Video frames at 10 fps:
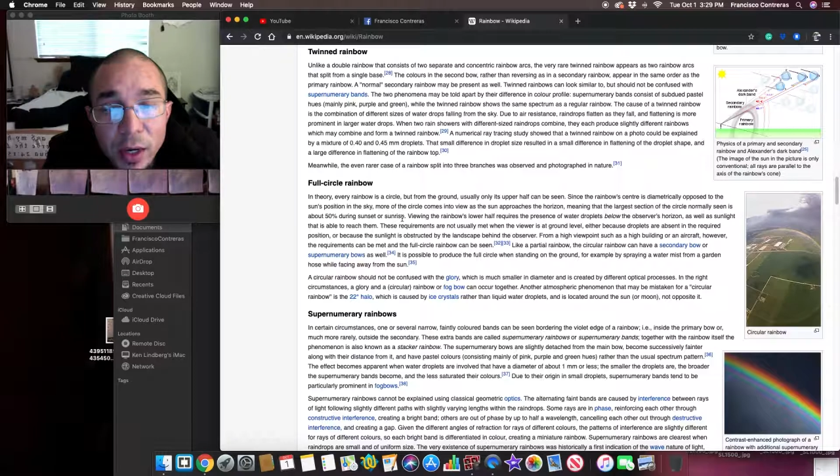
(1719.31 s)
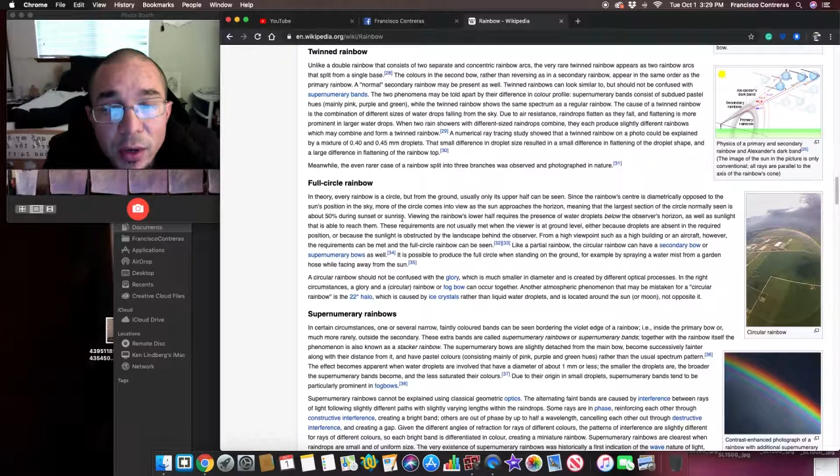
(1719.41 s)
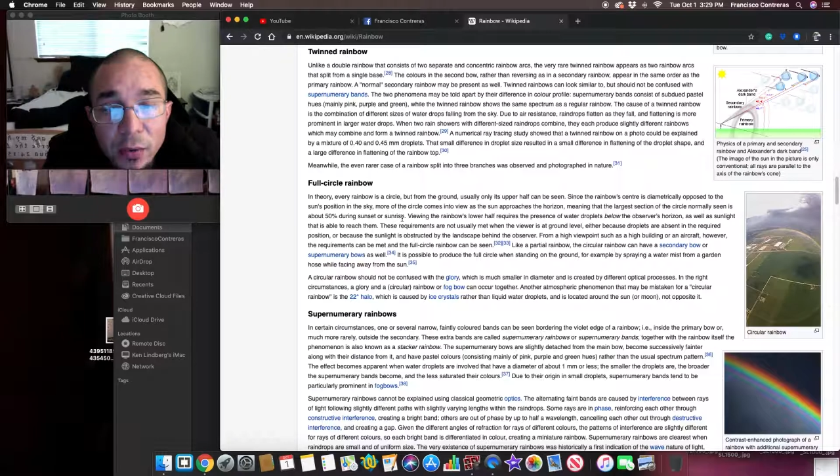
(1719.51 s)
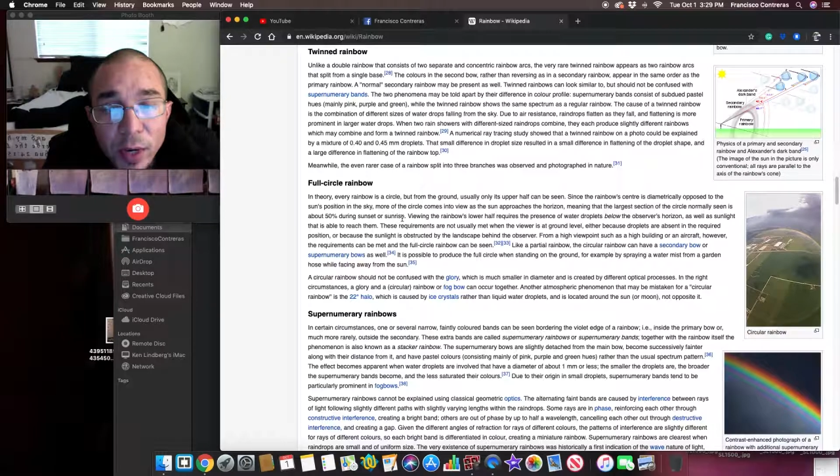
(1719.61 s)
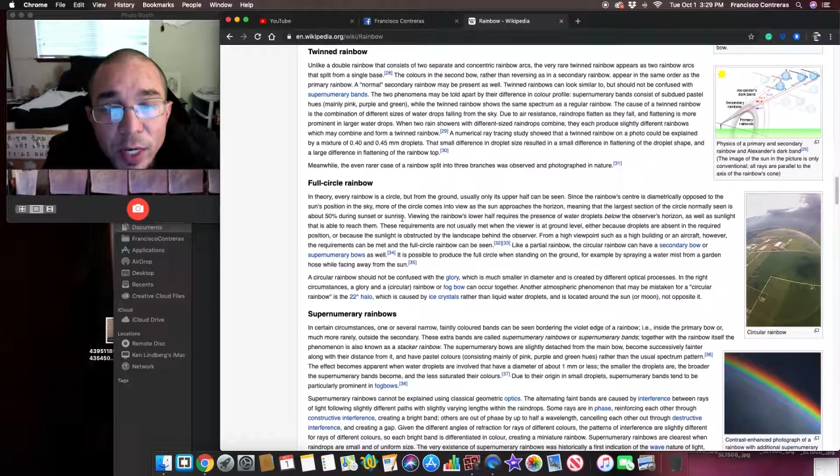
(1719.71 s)

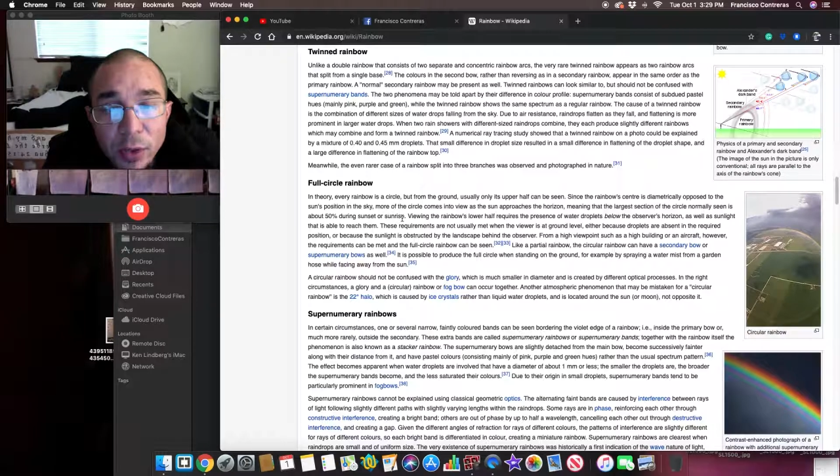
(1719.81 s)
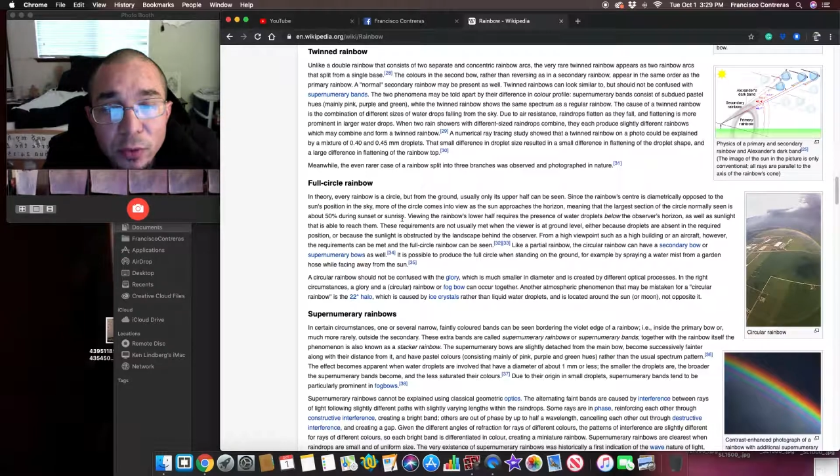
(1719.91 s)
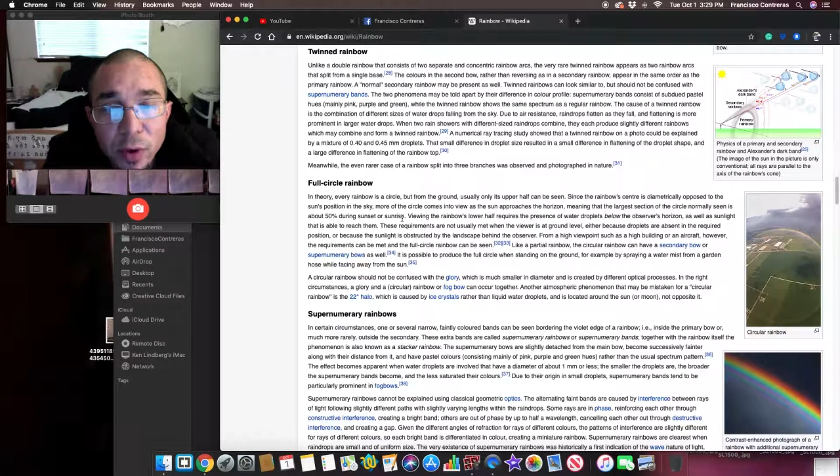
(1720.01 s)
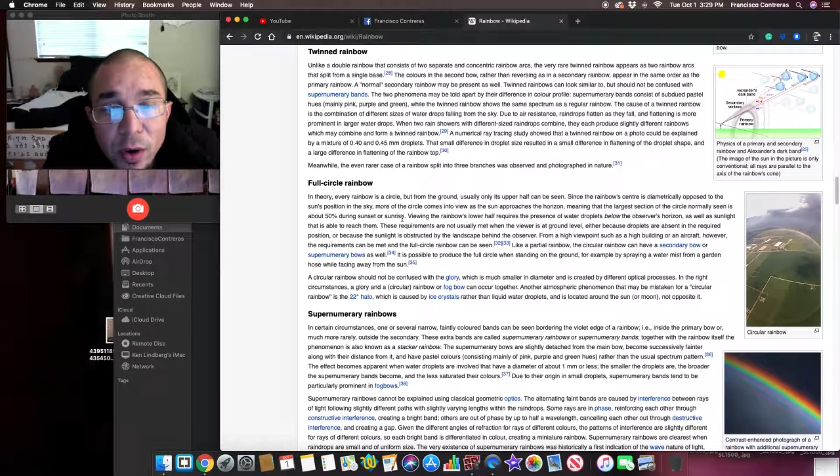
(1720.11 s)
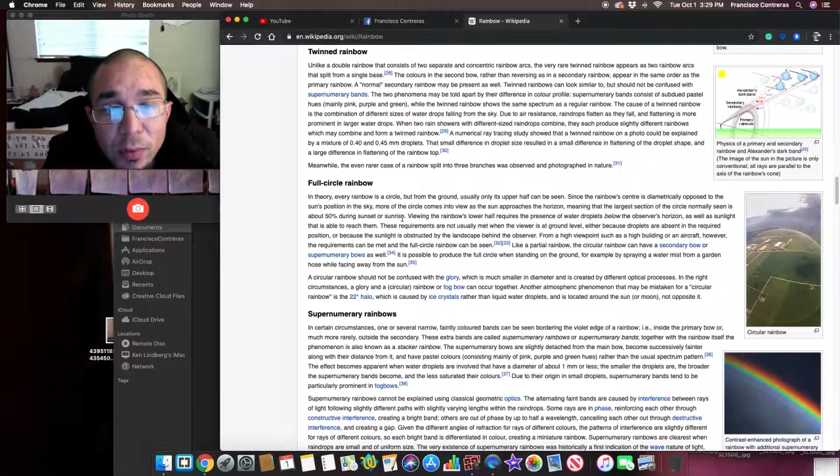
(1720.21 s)

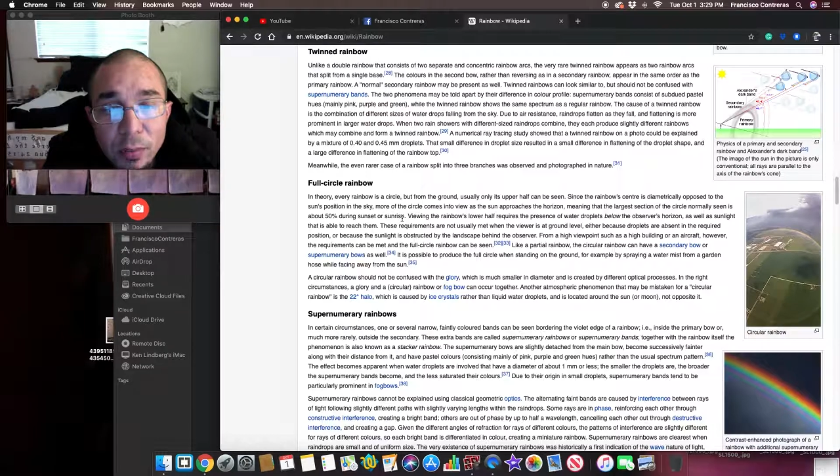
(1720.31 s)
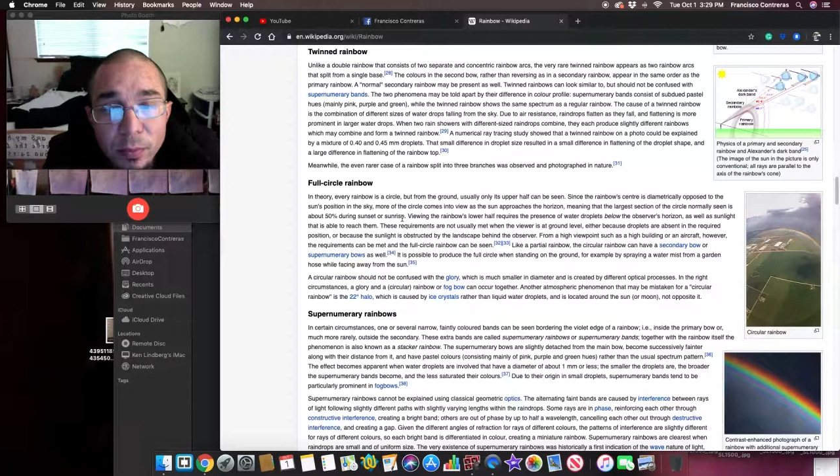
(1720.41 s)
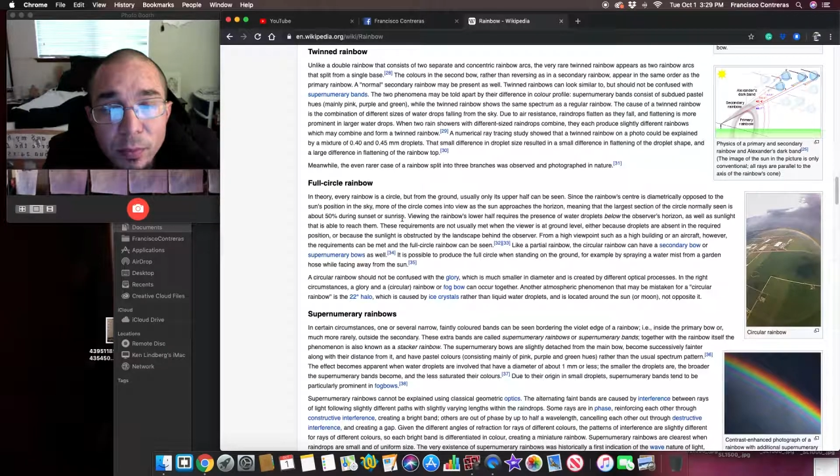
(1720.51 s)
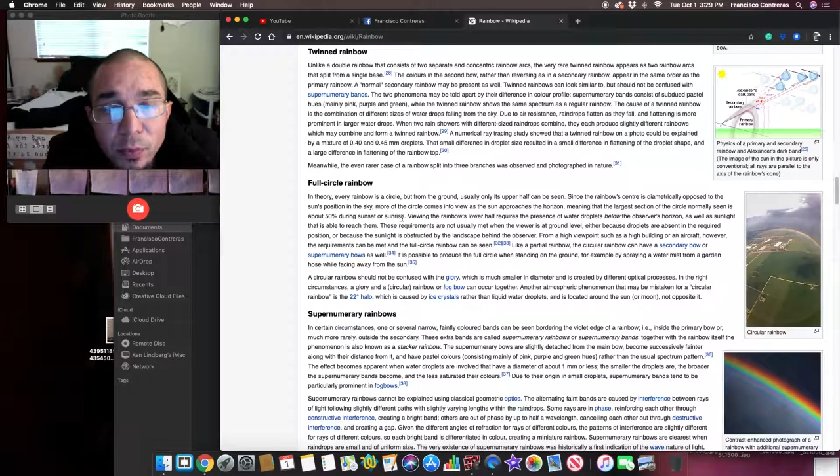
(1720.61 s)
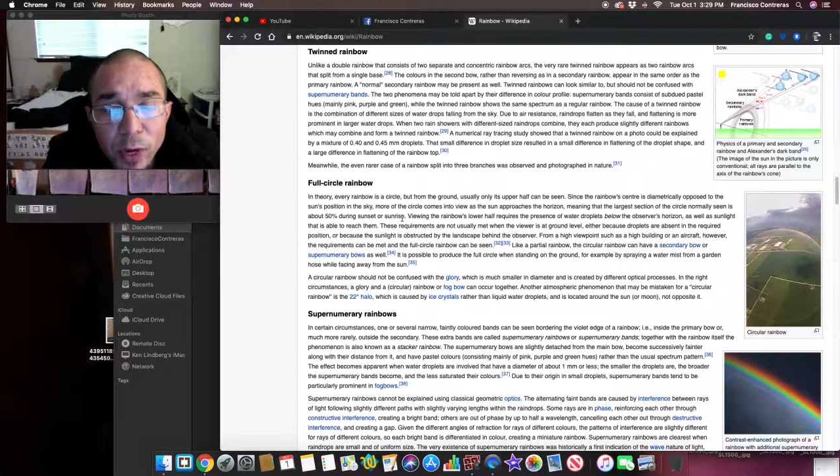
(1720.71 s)
raindrop
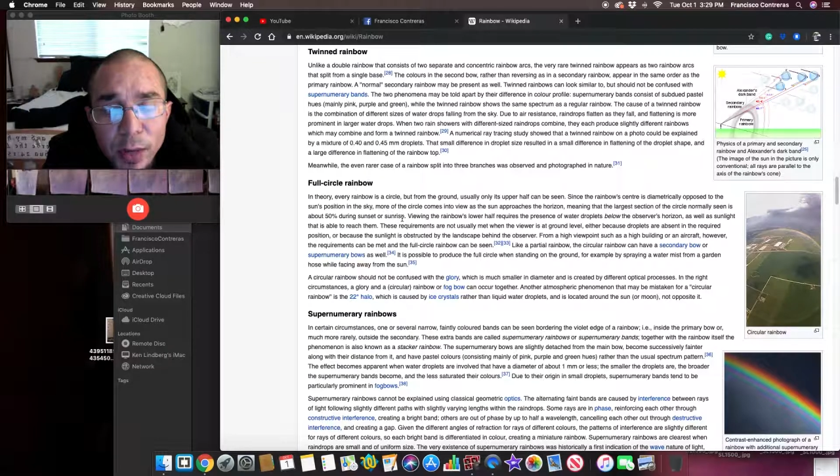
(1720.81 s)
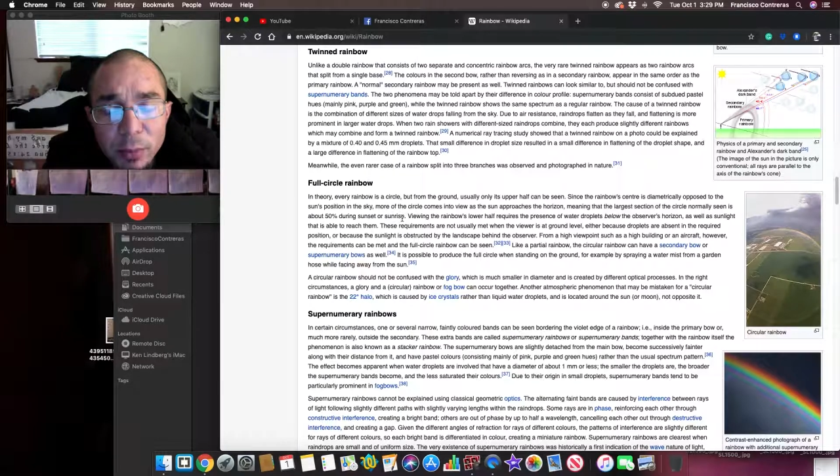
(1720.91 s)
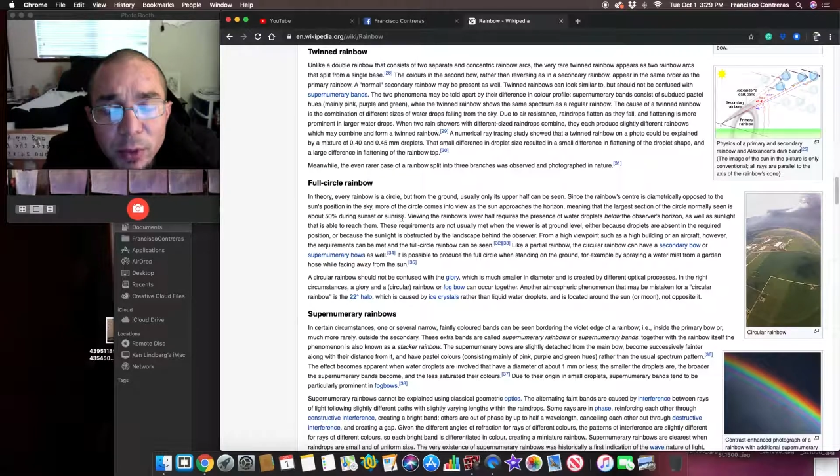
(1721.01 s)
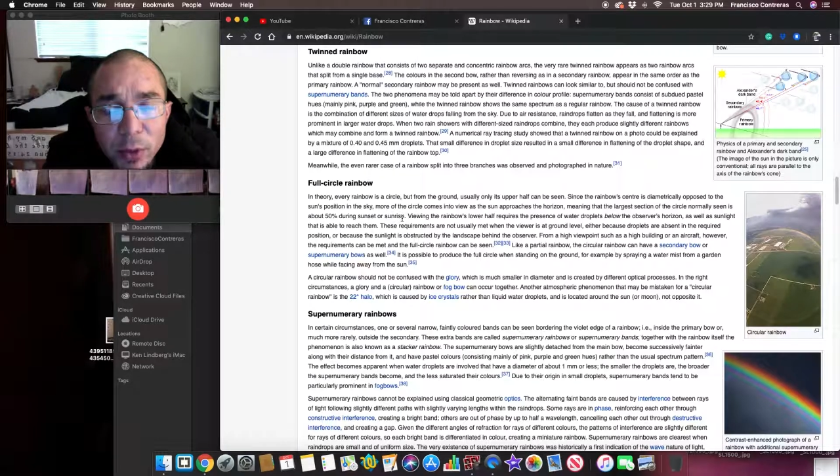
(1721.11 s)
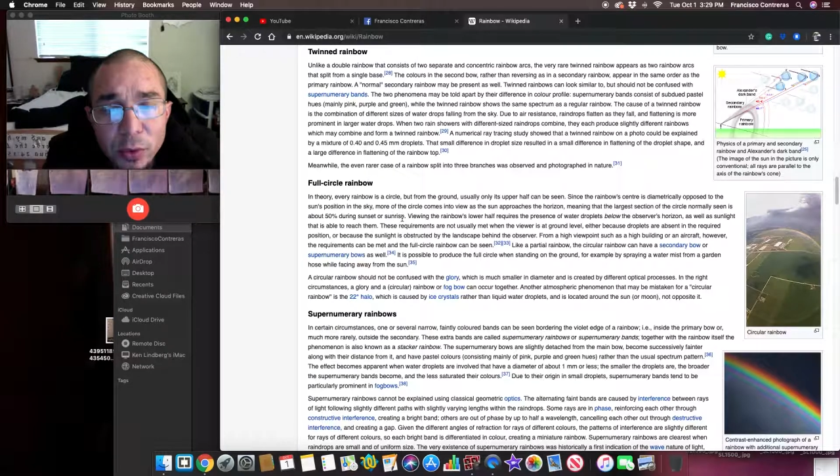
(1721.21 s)

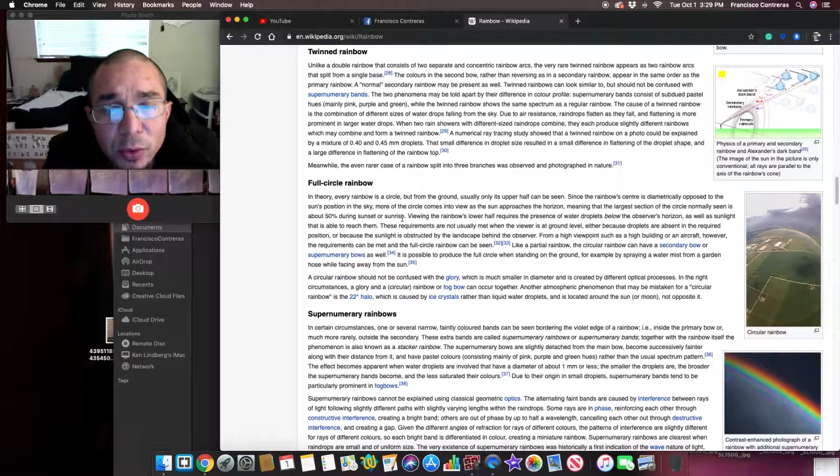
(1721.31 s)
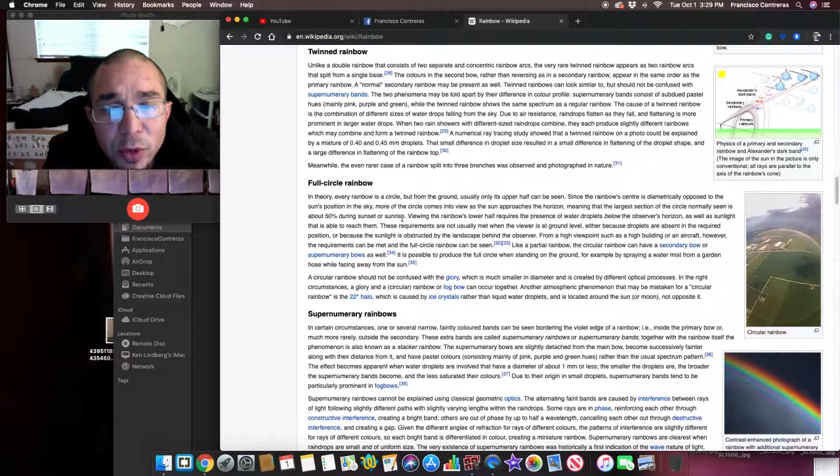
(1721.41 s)
rainbow